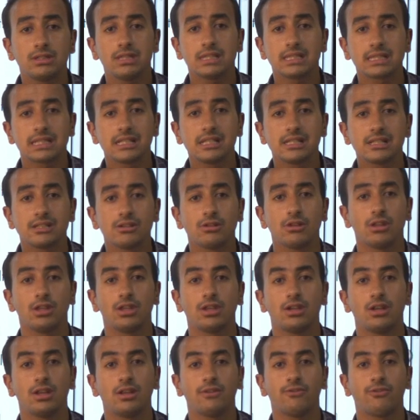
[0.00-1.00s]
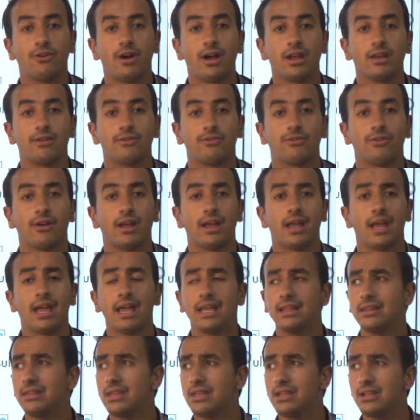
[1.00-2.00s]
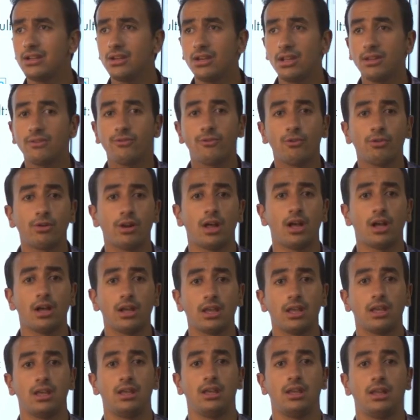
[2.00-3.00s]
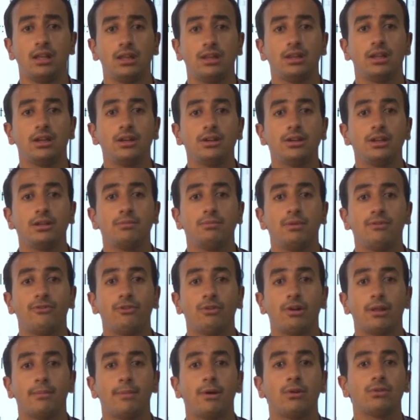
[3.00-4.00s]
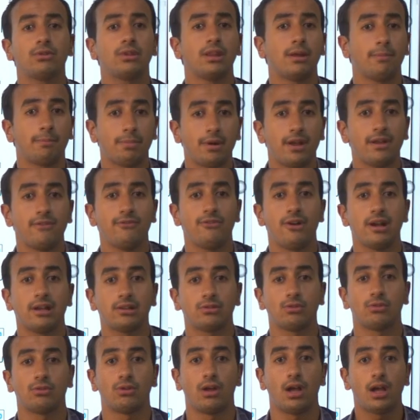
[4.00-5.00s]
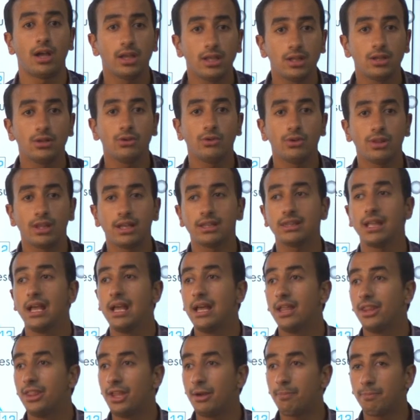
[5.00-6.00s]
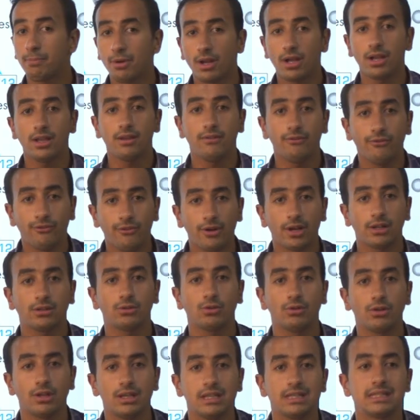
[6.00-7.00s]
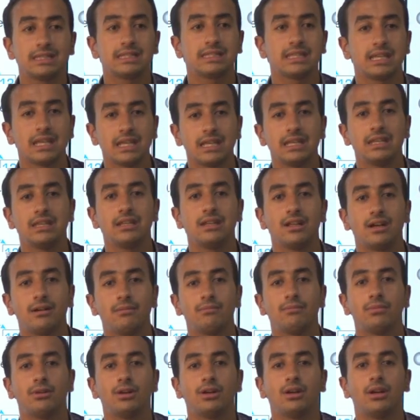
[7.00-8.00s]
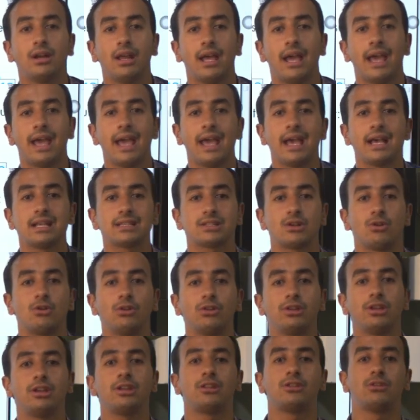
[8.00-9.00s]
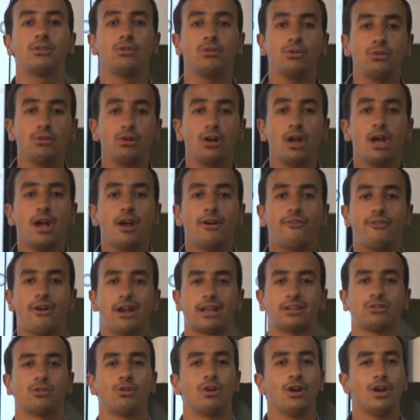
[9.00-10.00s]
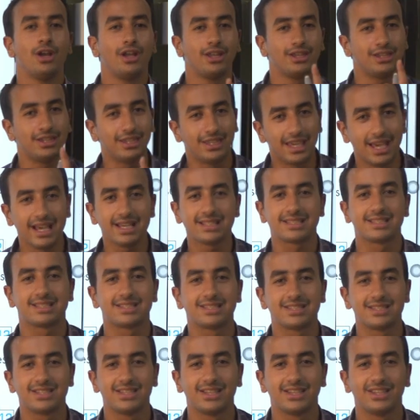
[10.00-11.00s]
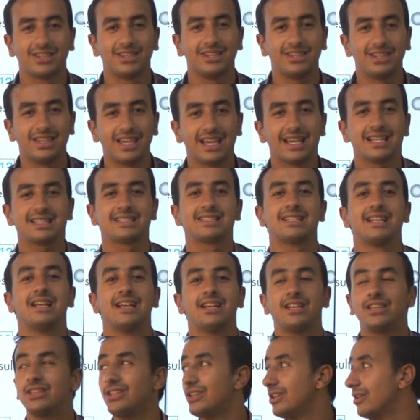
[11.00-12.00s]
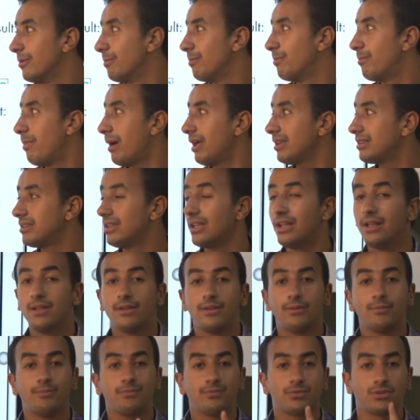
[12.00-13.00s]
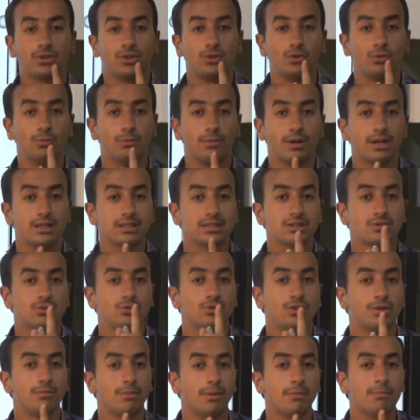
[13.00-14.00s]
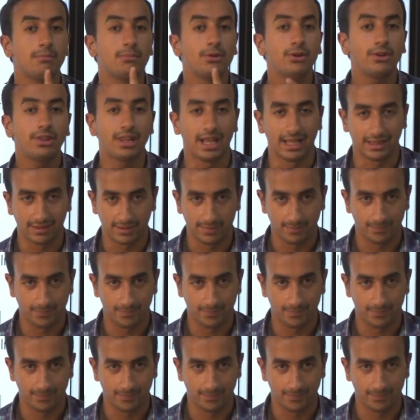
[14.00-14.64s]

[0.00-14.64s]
this lesson in grade 5 and in grade 4 I learned it before about the prime factor. I know that the prime factor, it's any number has only 2 factors. Yes, but you must to remember that